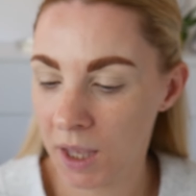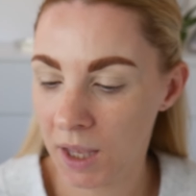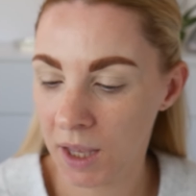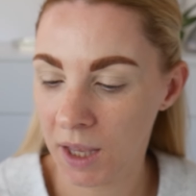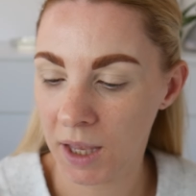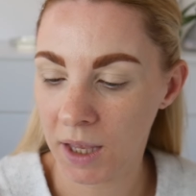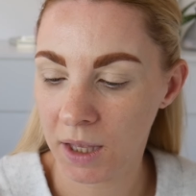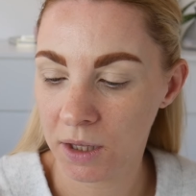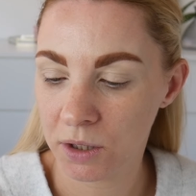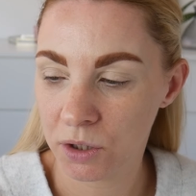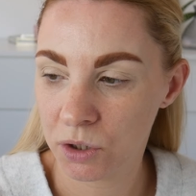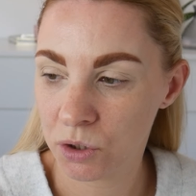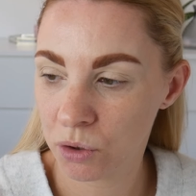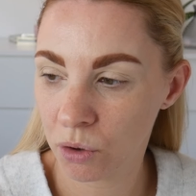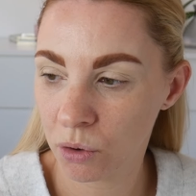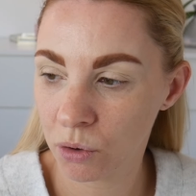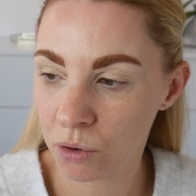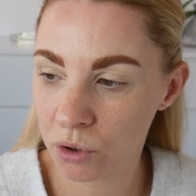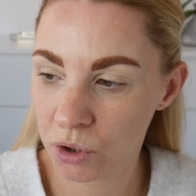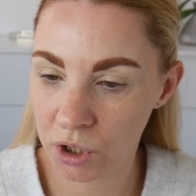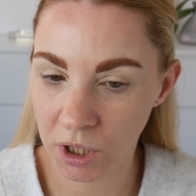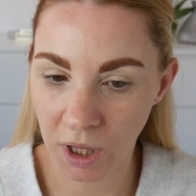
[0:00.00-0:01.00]
It is
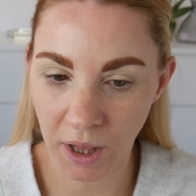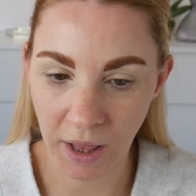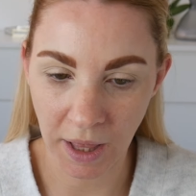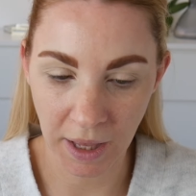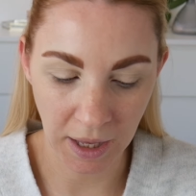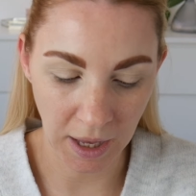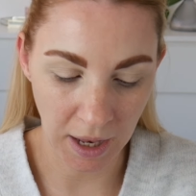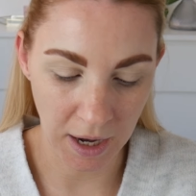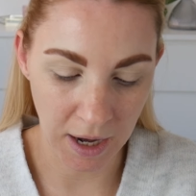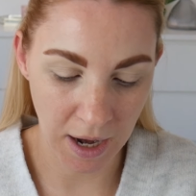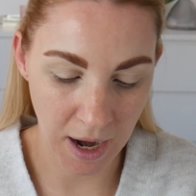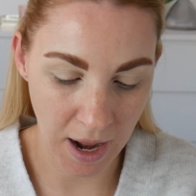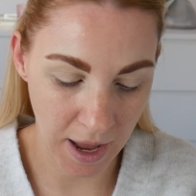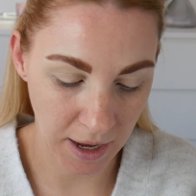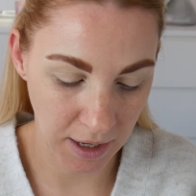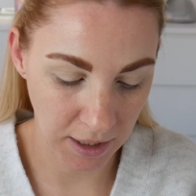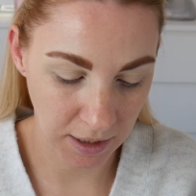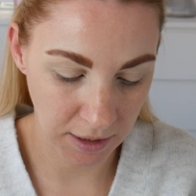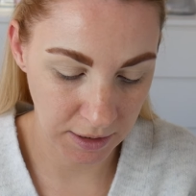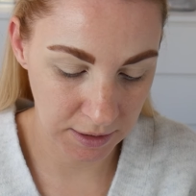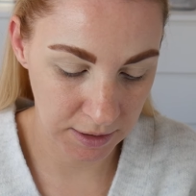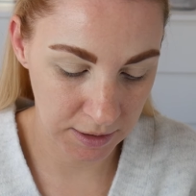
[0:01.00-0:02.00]
such like a
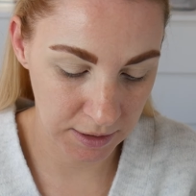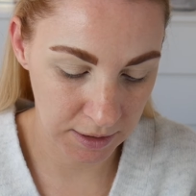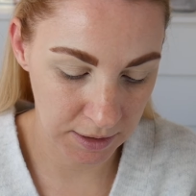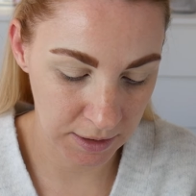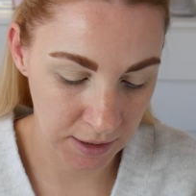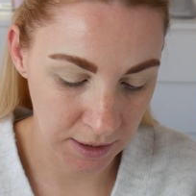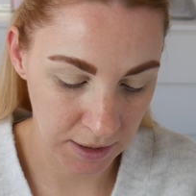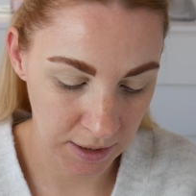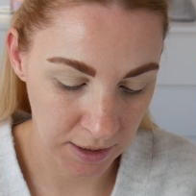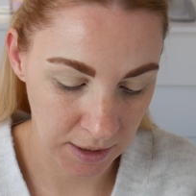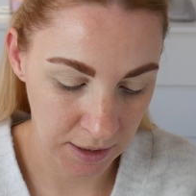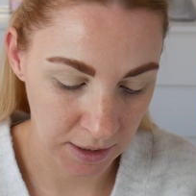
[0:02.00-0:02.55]
nice...